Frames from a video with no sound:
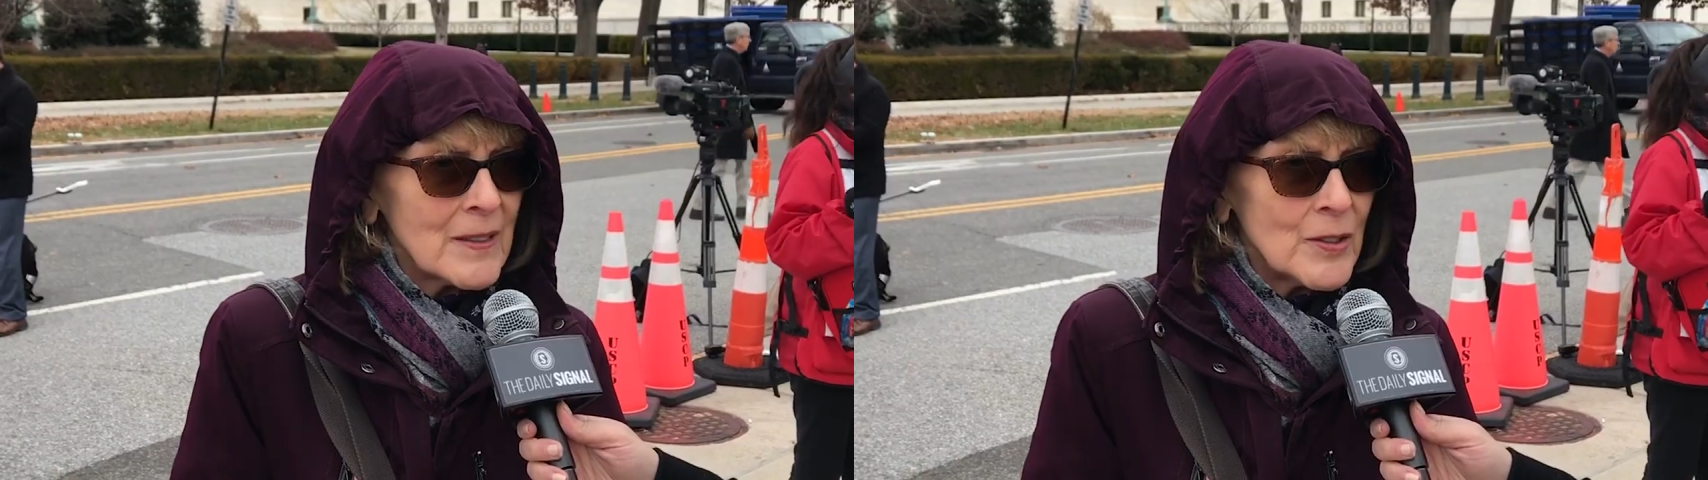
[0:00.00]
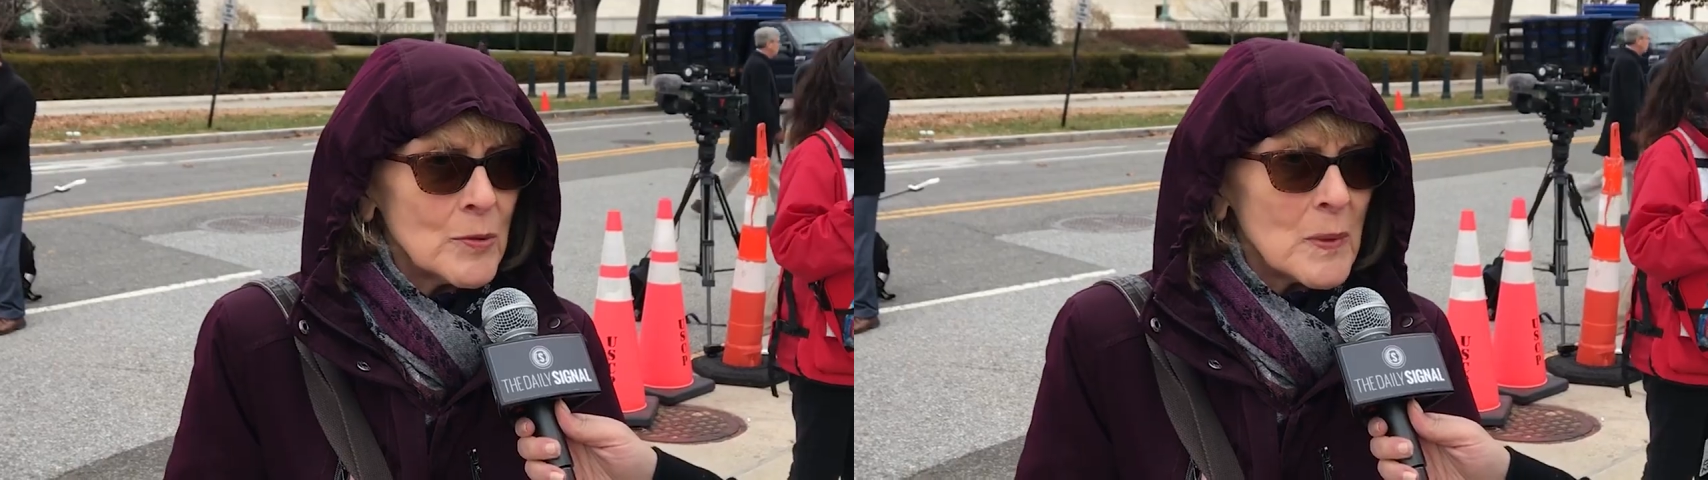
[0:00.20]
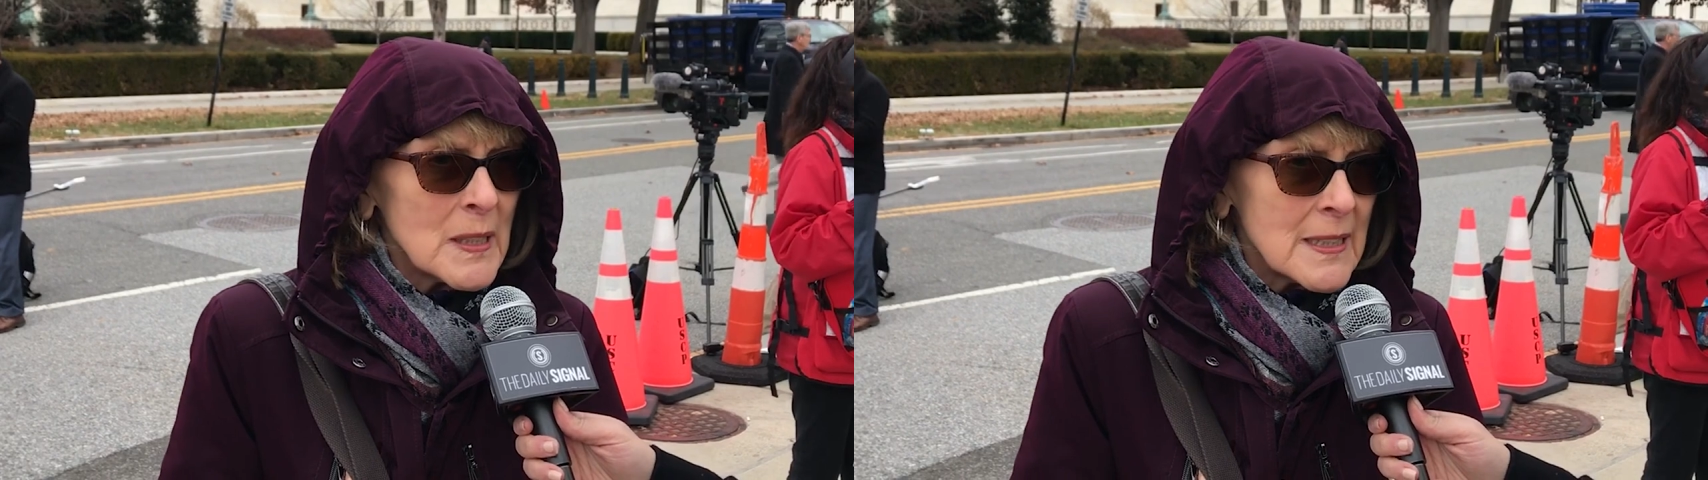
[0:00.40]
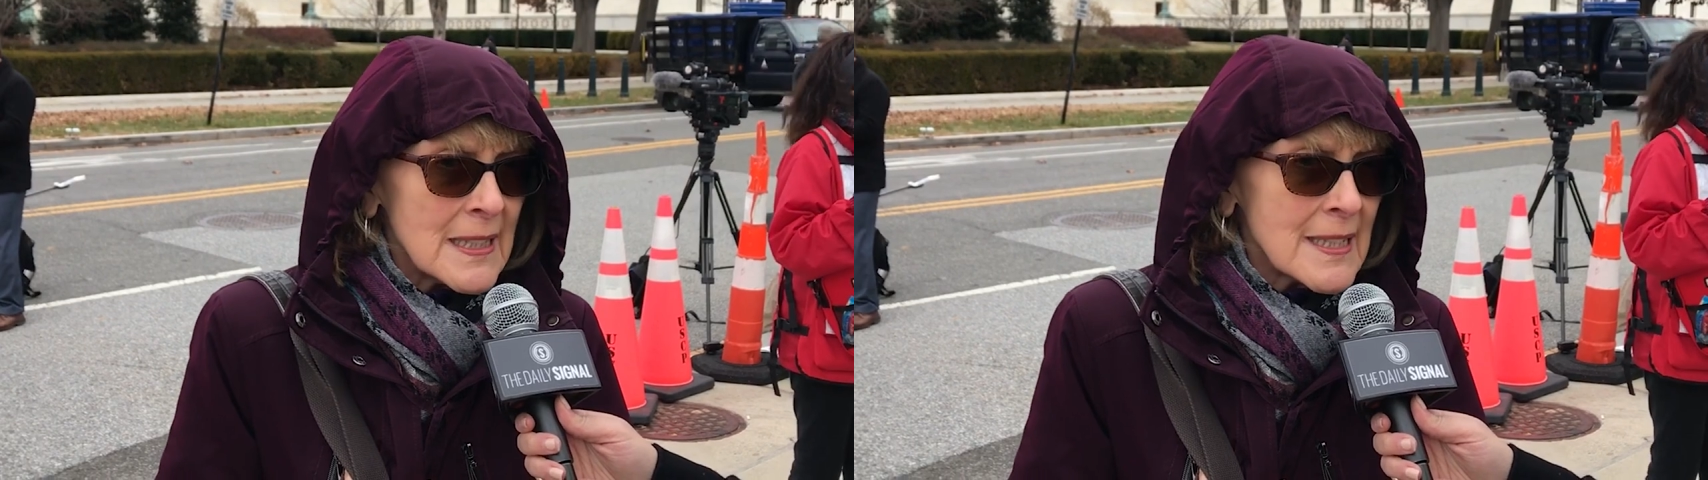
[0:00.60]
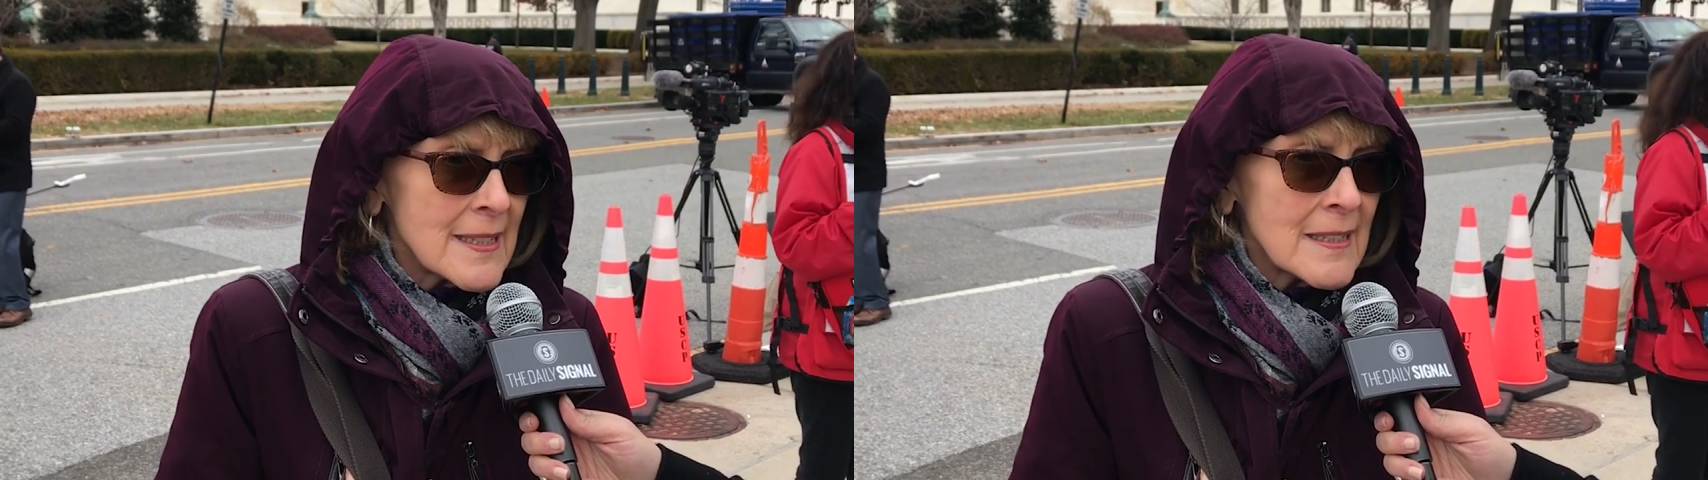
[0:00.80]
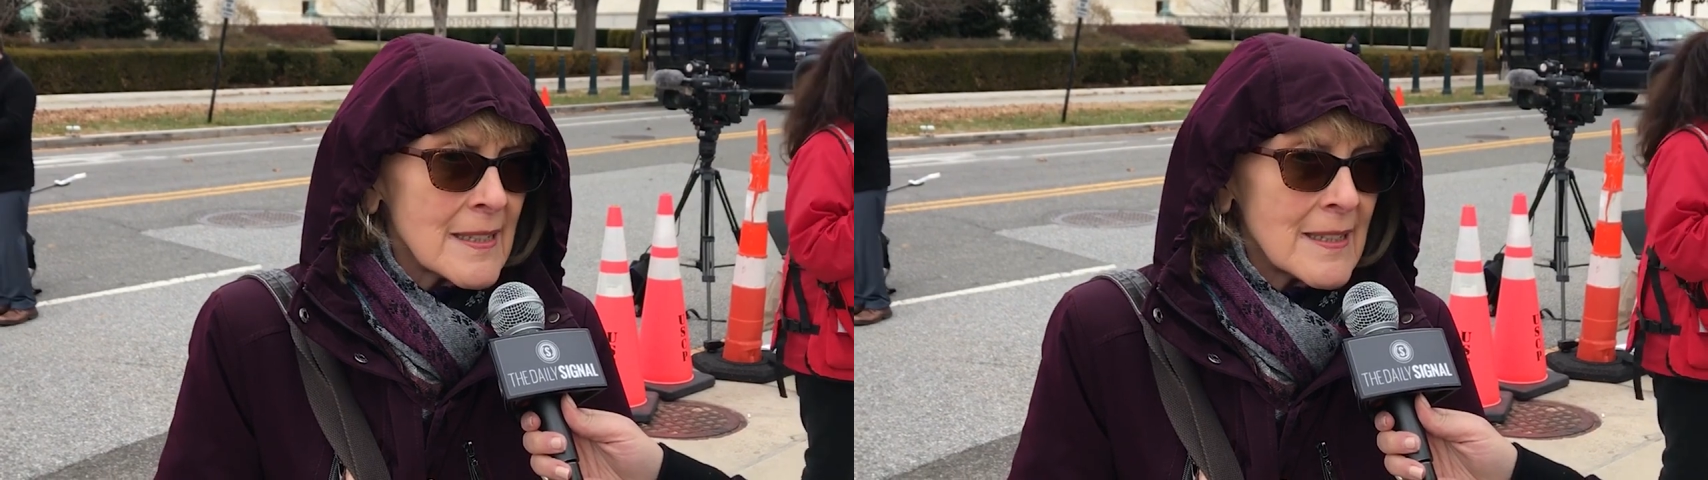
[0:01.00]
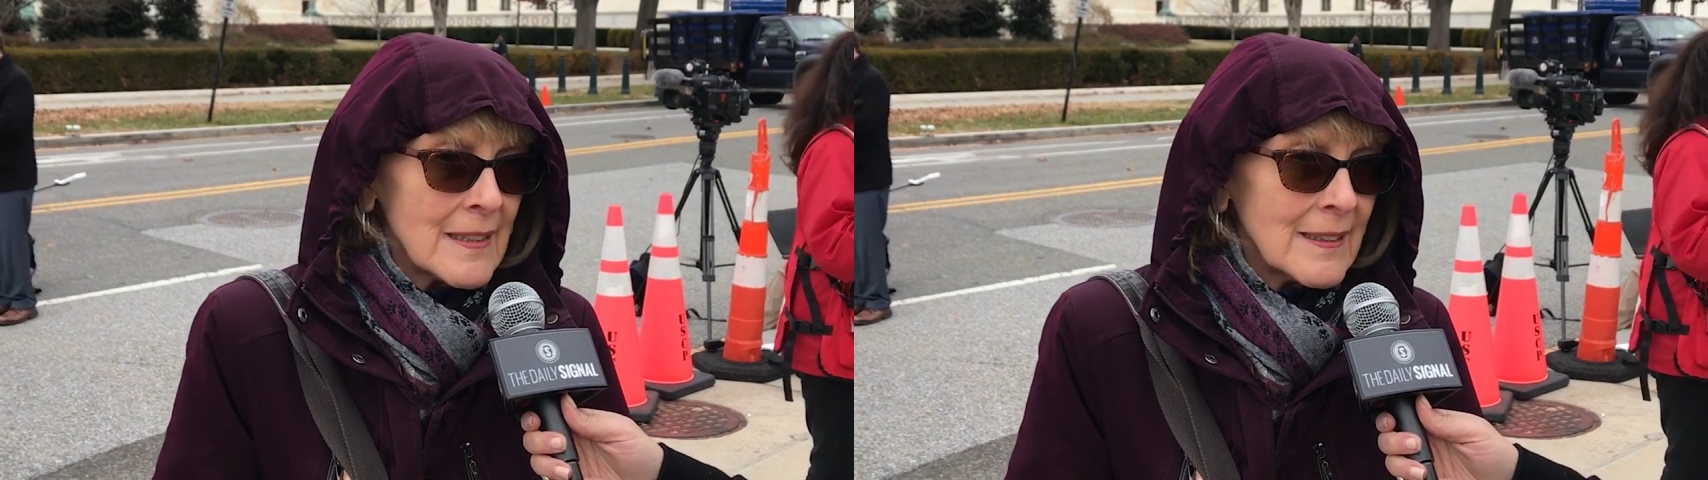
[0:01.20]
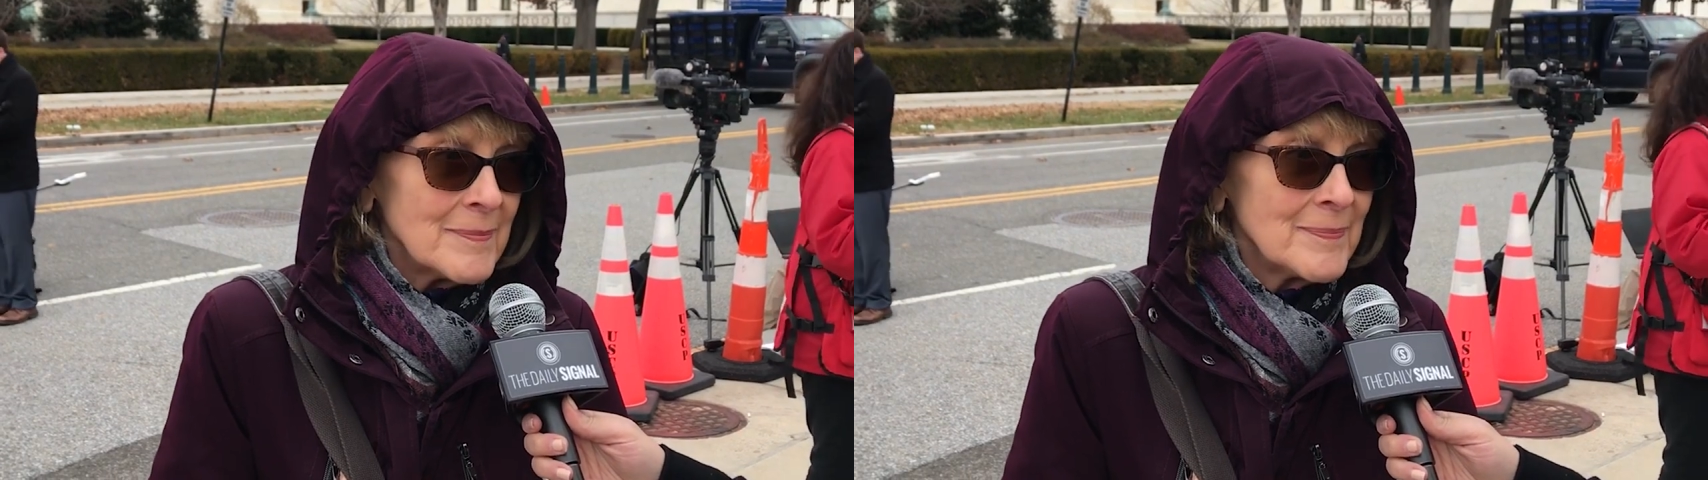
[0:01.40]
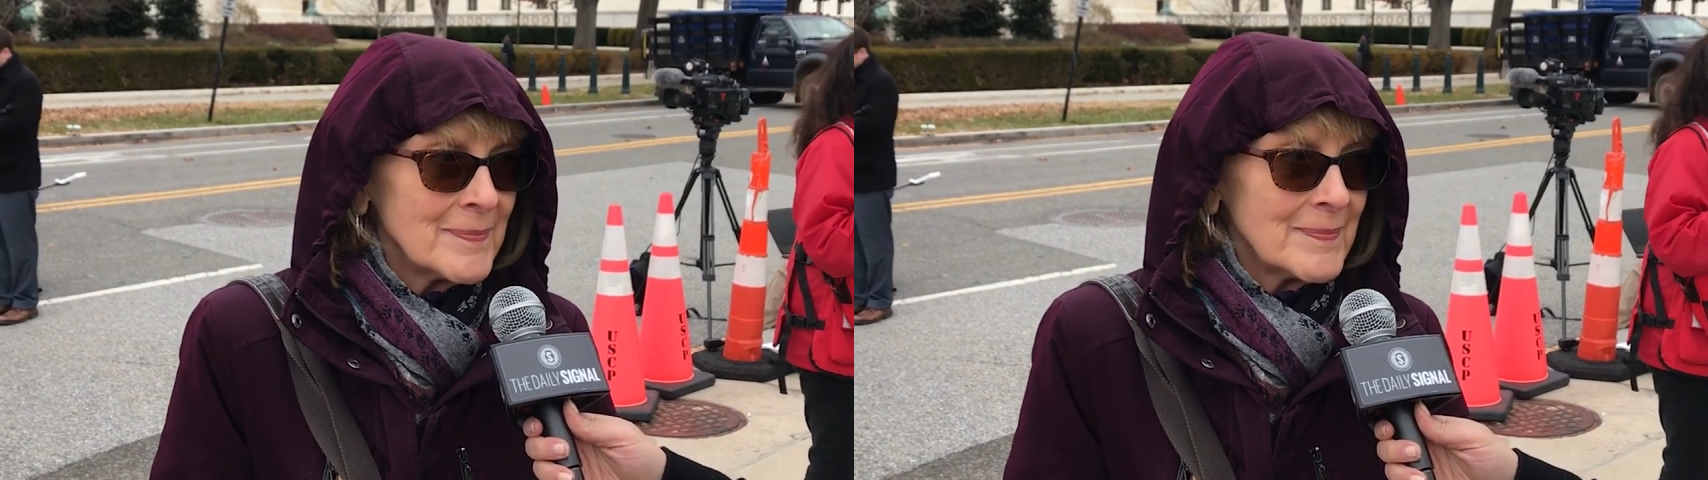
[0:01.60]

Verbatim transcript: Human decency